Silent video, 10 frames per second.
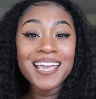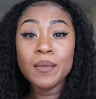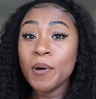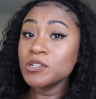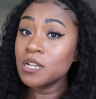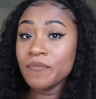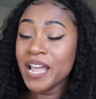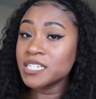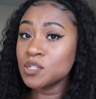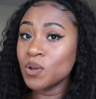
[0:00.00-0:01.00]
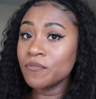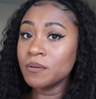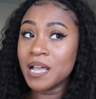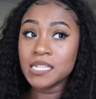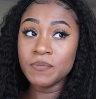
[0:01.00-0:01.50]
And the post notifications winner
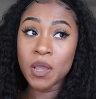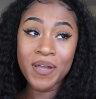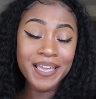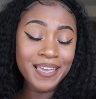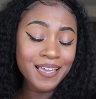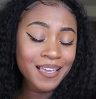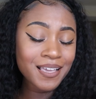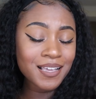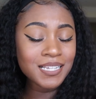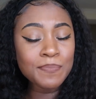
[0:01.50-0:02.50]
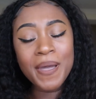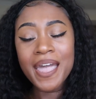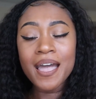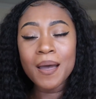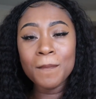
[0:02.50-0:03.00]
from the last video is
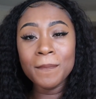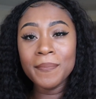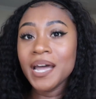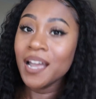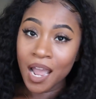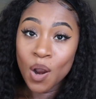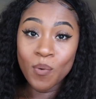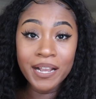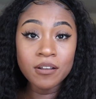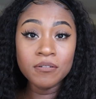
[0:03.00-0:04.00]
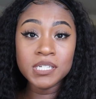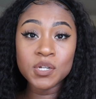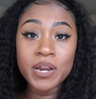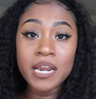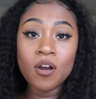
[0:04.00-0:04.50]
bam, right there on the
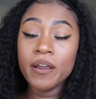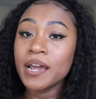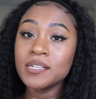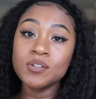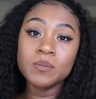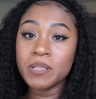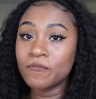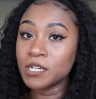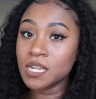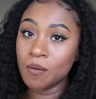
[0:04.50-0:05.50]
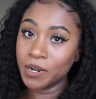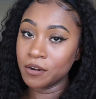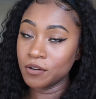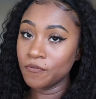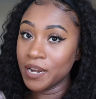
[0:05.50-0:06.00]
screen. All you gotta do is be the first to comment
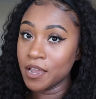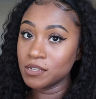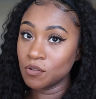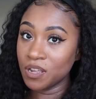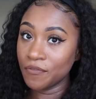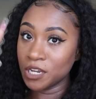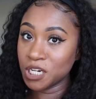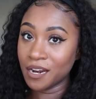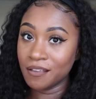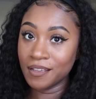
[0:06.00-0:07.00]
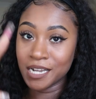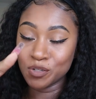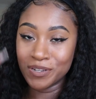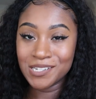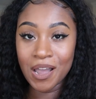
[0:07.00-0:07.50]
on our new videos, and we'll give you a shout out in the
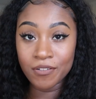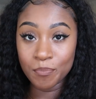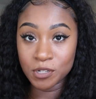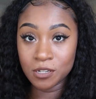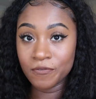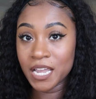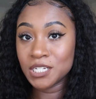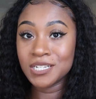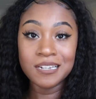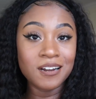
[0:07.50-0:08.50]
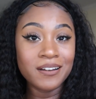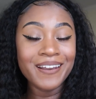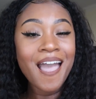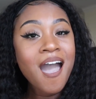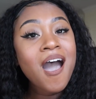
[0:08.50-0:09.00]
next one. So have your post notifications
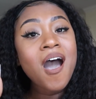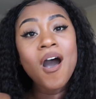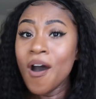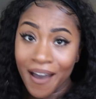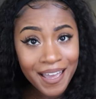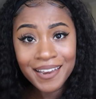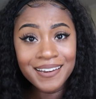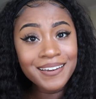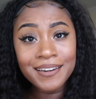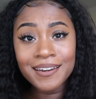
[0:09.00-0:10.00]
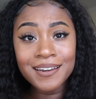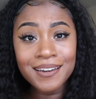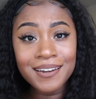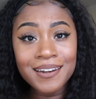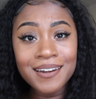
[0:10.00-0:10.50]
turned
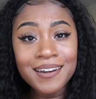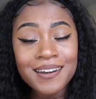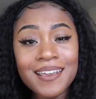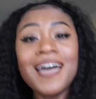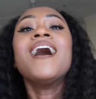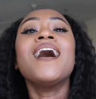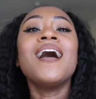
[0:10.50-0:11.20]
on. All